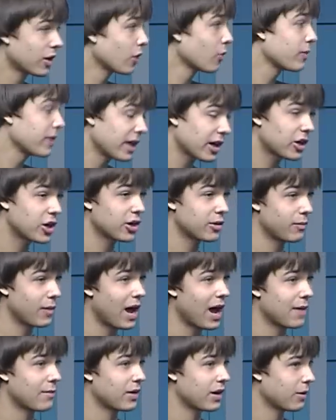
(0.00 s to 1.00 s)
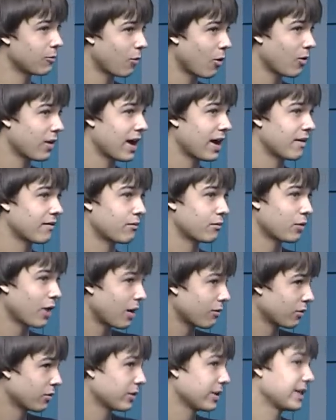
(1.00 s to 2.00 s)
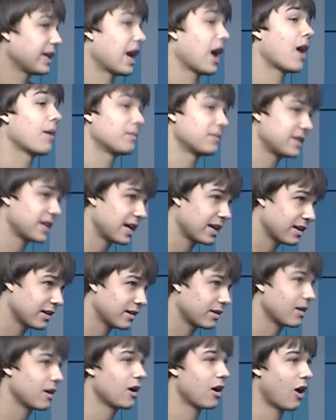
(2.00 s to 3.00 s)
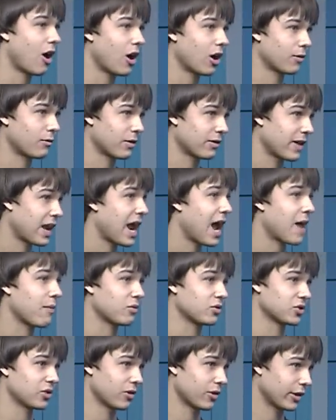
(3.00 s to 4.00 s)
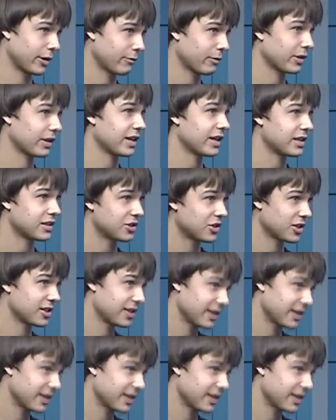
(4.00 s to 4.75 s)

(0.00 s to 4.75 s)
it'll be a good buy, but it won't have probably the updated hardware that Apple's already released just